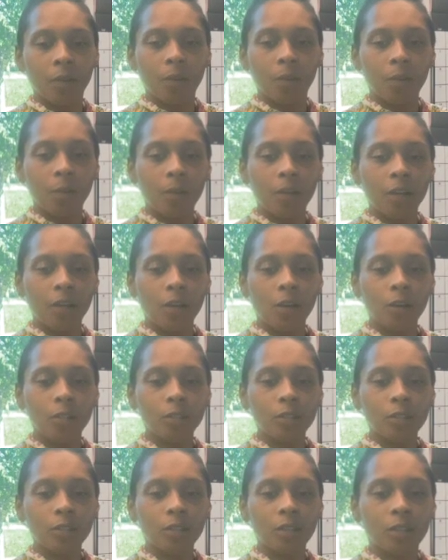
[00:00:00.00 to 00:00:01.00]
When it
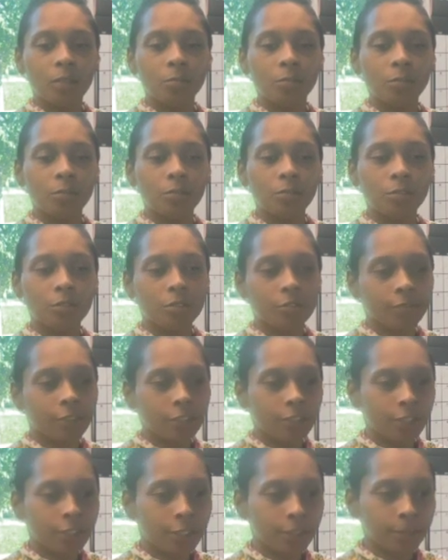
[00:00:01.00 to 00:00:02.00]
also comes to
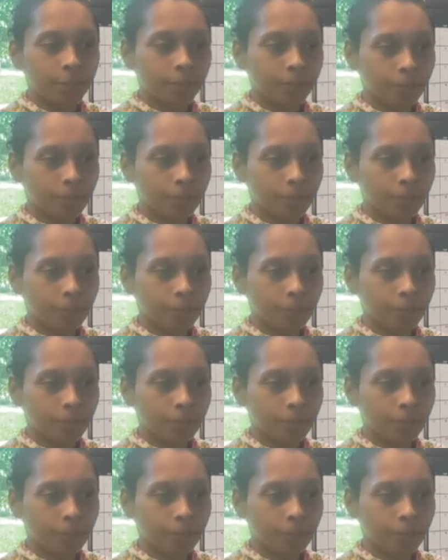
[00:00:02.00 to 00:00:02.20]
surrender,